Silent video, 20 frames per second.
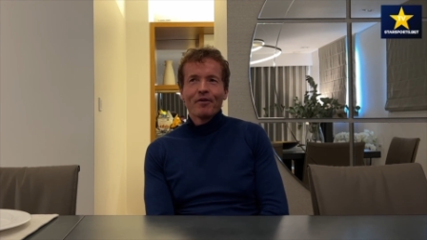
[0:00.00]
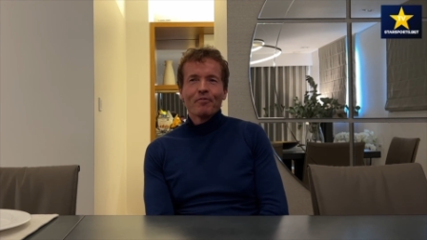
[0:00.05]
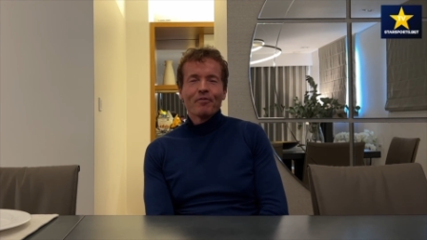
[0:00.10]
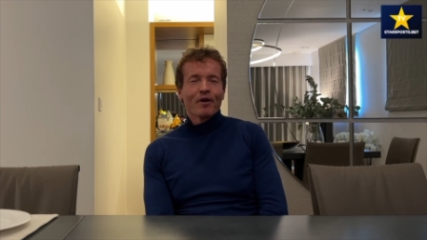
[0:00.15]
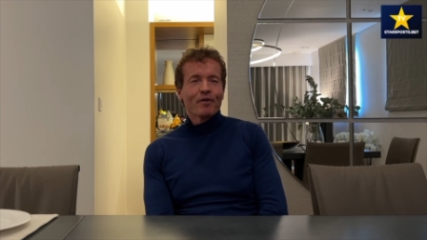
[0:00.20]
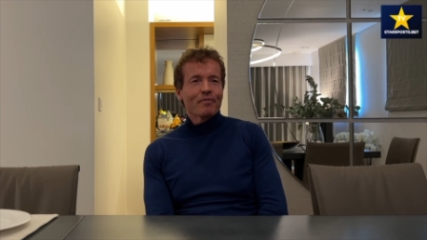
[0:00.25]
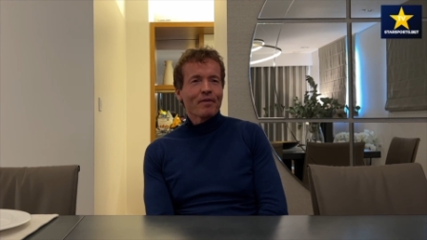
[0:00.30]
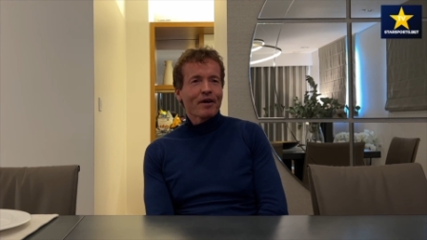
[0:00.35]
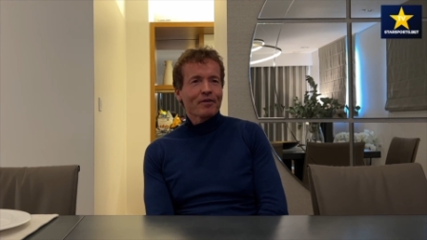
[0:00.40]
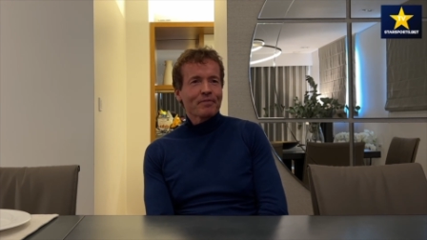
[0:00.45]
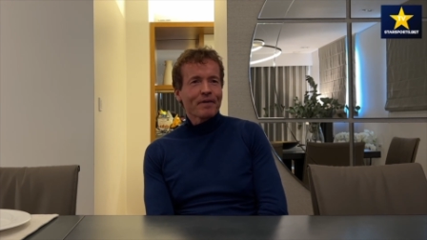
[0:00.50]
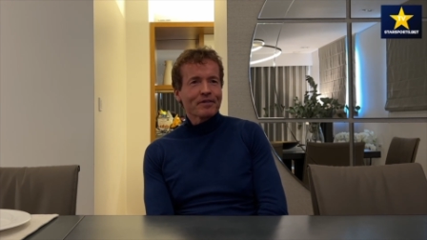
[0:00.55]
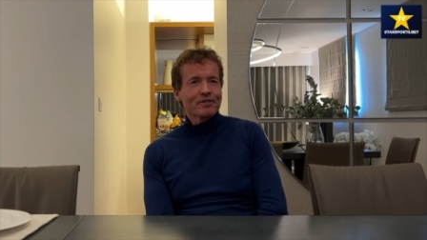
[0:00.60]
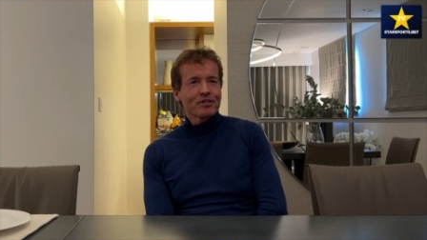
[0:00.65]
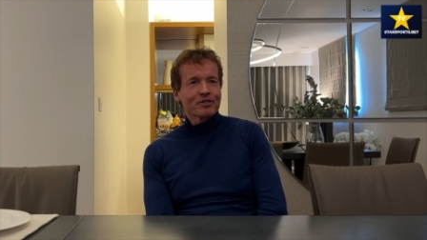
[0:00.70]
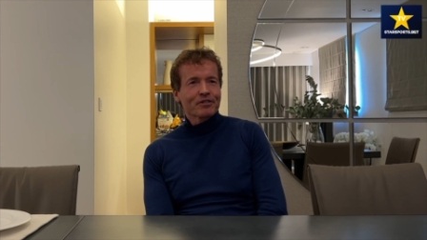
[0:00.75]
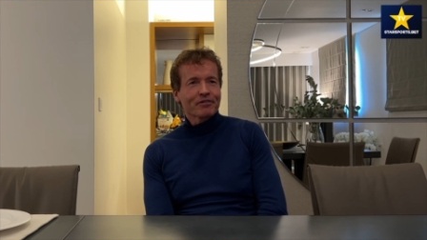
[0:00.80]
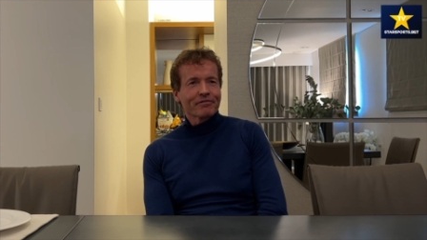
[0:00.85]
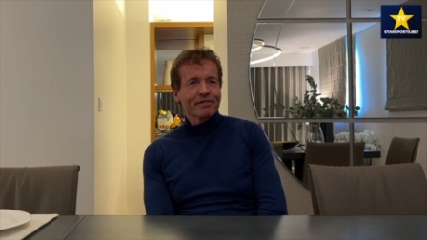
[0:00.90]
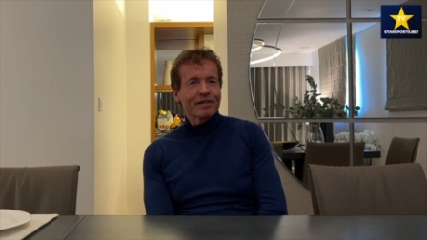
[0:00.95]
my
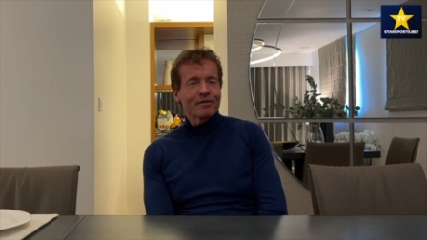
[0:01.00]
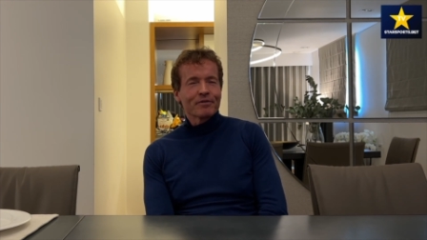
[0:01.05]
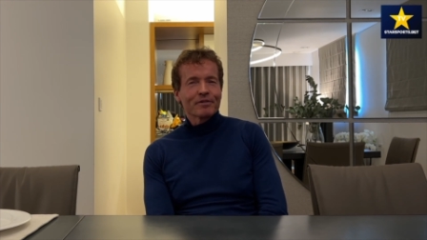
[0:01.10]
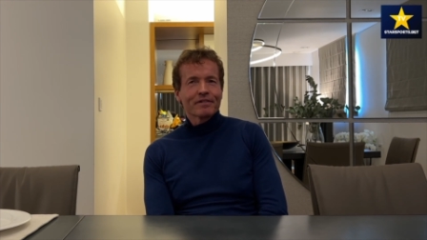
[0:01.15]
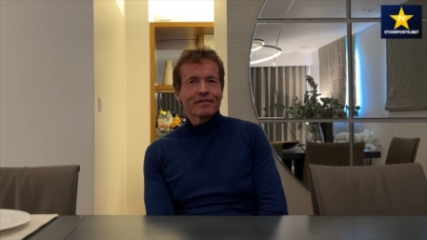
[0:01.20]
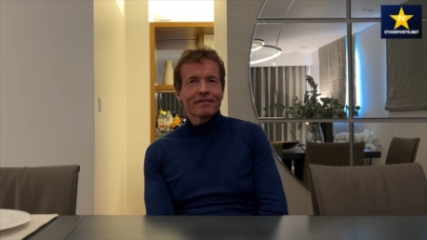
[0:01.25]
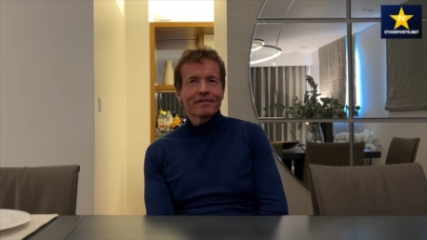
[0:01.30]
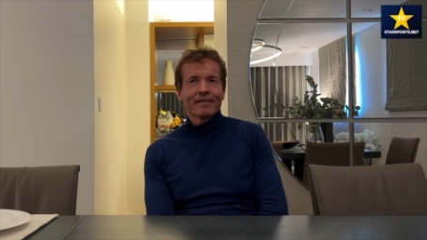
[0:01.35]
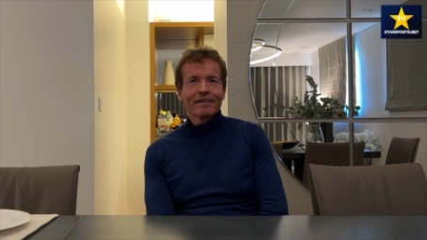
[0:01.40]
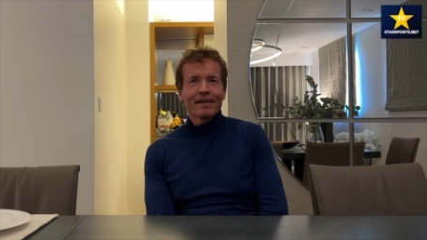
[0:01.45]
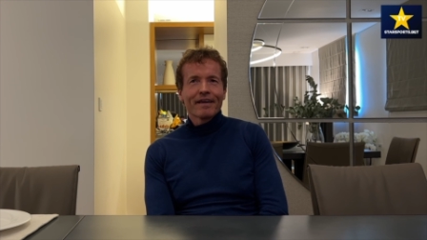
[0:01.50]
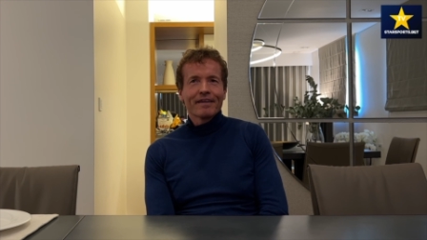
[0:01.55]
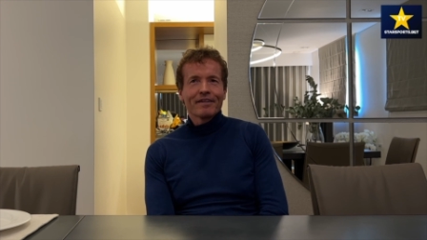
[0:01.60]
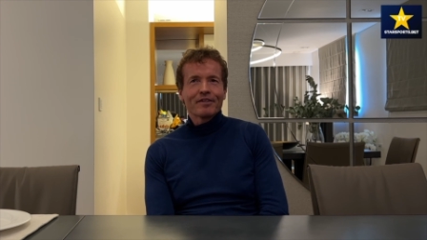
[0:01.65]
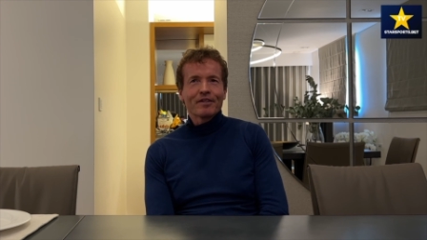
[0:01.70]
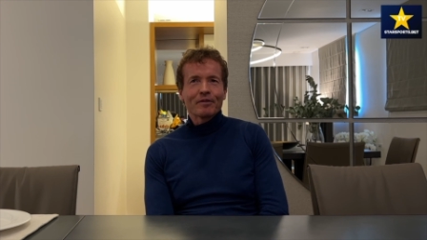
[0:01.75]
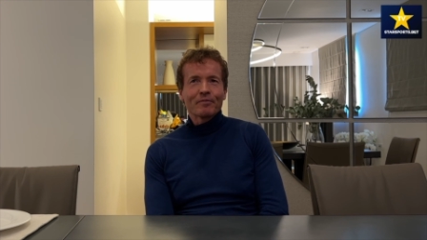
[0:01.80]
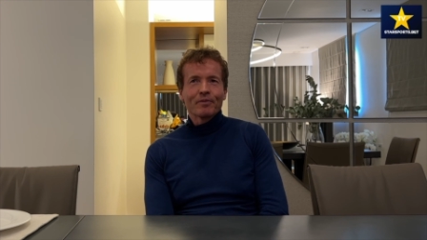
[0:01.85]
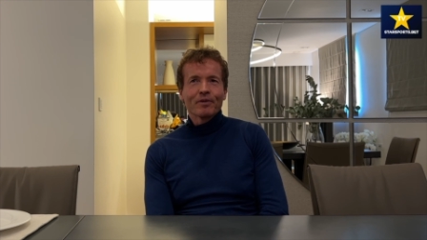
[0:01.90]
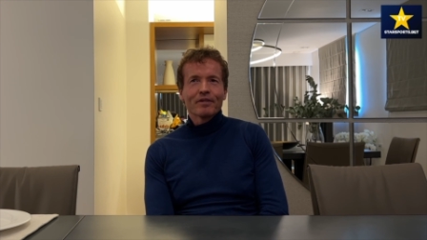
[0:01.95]
mathematics career was
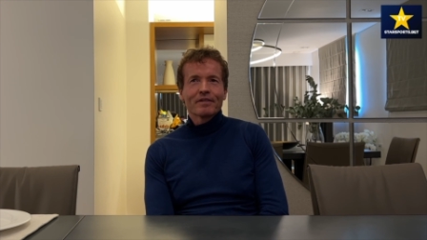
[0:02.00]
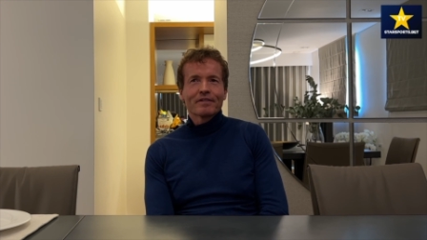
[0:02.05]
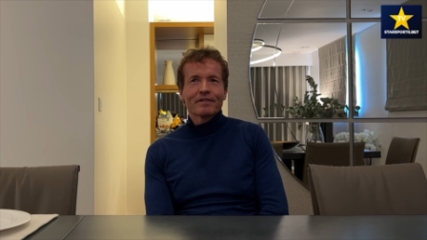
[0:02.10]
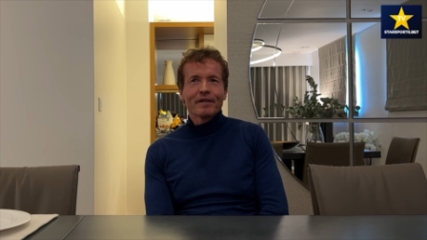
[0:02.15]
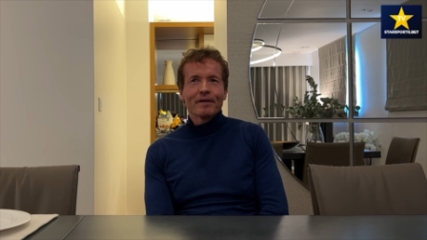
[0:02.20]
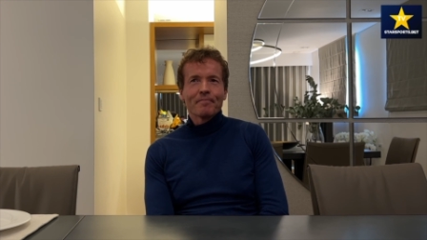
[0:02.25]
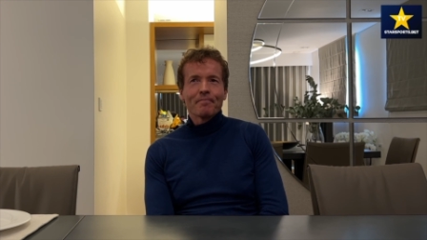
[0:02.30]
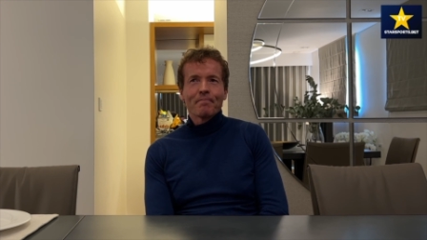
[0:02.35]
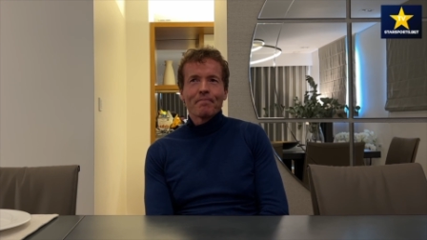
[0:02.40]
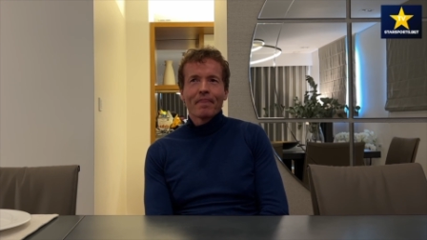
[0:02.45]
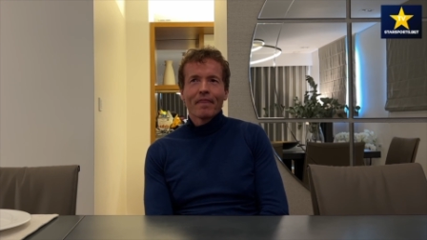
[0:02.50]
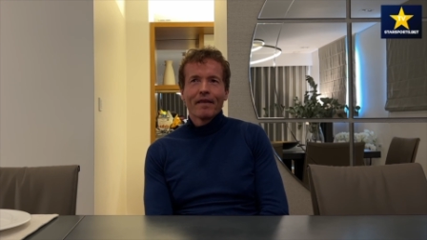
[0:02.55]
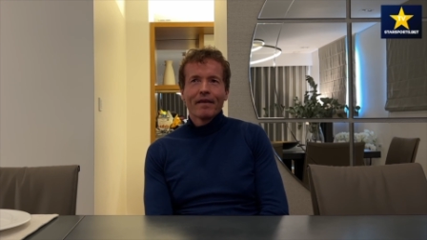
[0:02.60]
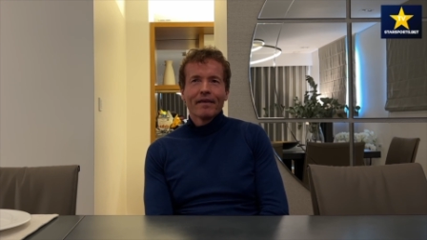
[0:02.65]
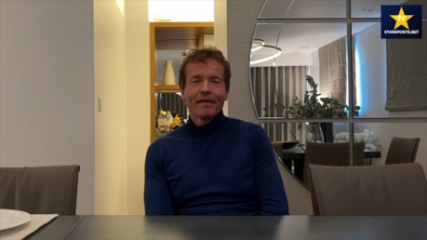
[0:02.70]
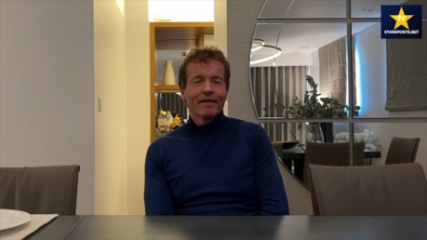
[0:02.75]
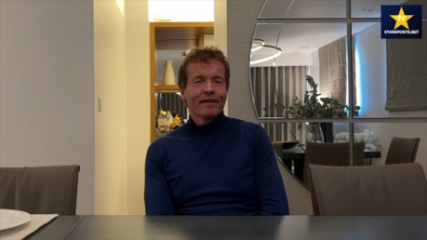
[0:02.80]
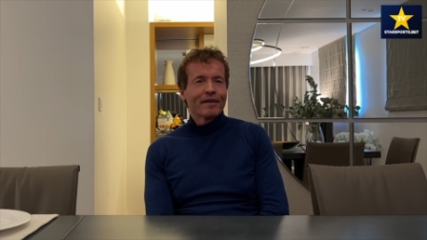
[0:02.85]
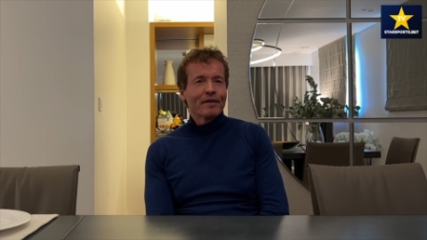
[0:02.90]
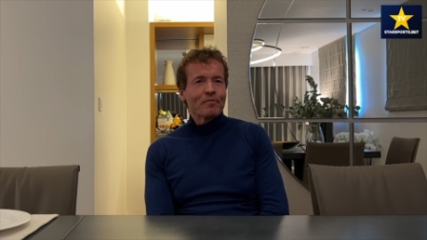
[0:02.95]
anything but
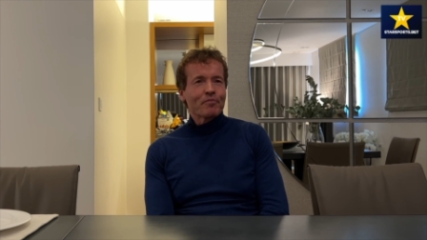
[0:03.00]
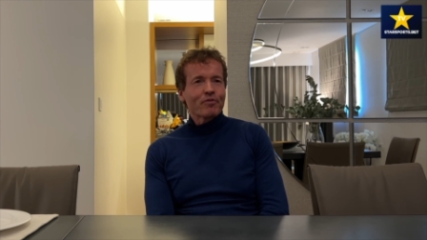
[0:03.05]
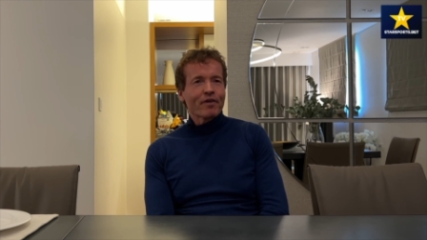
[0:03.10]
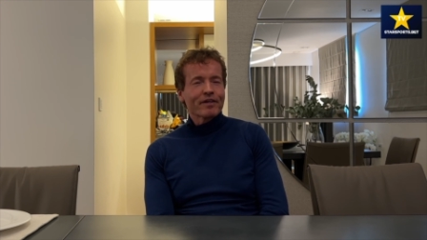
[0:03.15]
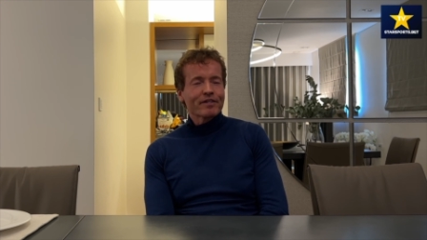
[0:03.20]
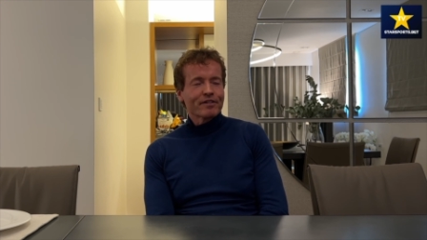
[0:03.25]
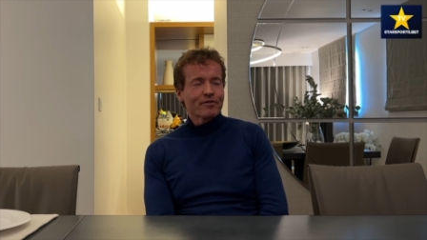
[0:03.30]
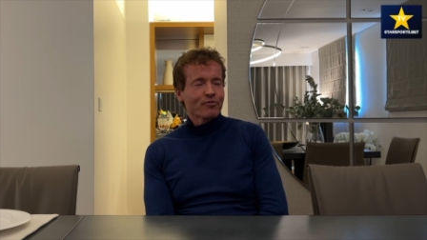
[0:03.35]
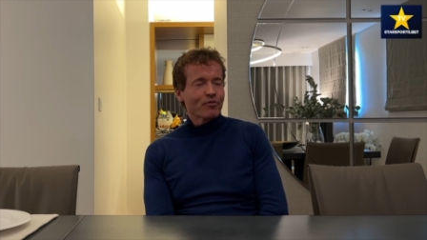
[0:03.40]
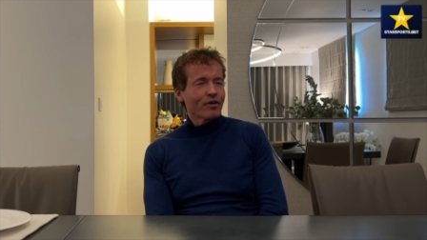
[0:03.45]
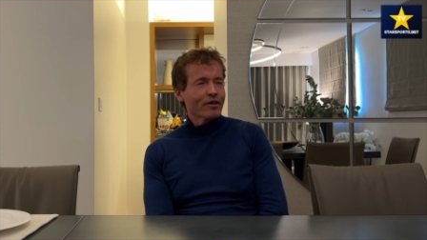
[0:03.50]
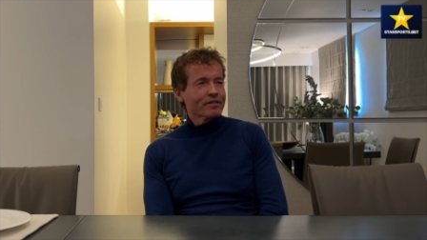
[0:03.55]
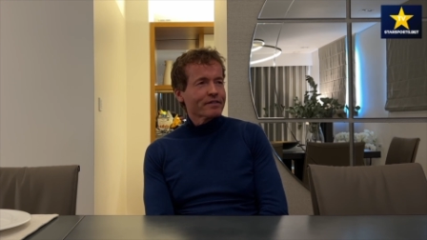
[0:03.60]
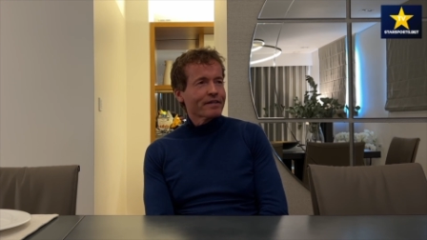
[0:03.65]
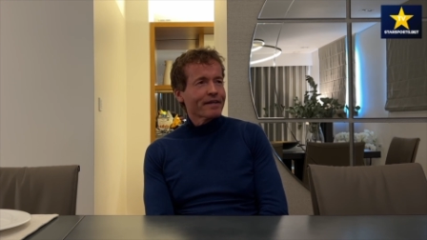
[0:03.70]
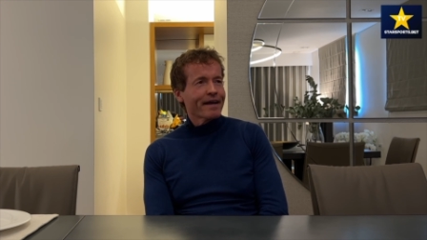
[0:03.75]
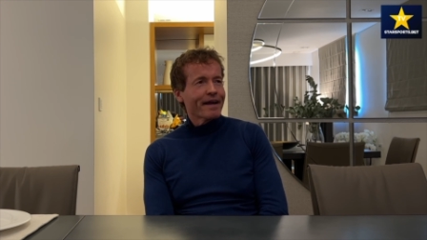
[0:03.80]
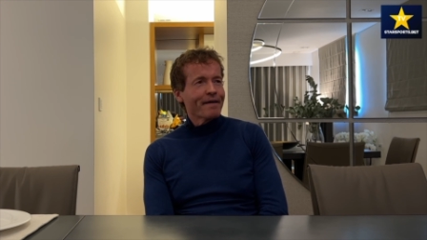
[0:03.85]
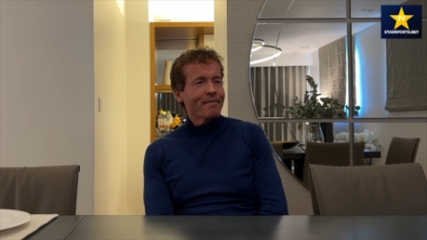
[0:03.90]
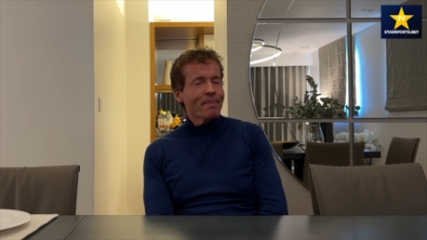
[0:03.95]
impressive whilst
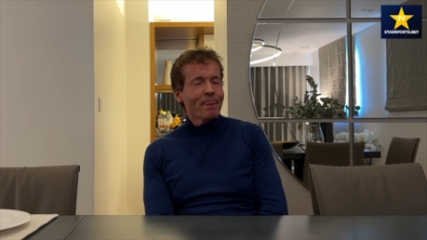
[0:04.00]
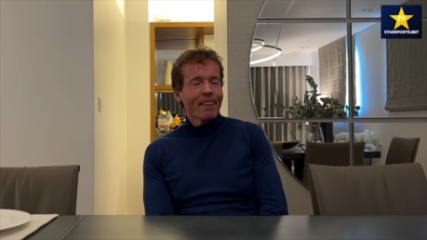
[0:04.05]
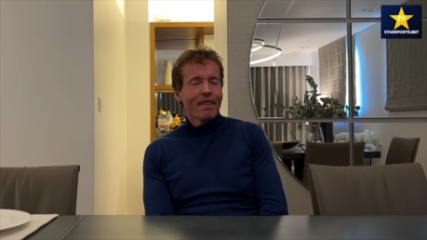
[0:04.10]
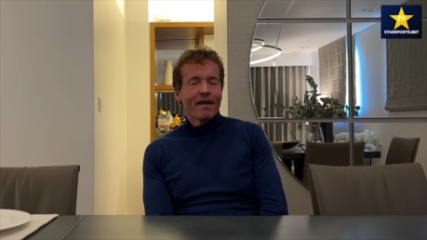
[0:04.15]
there.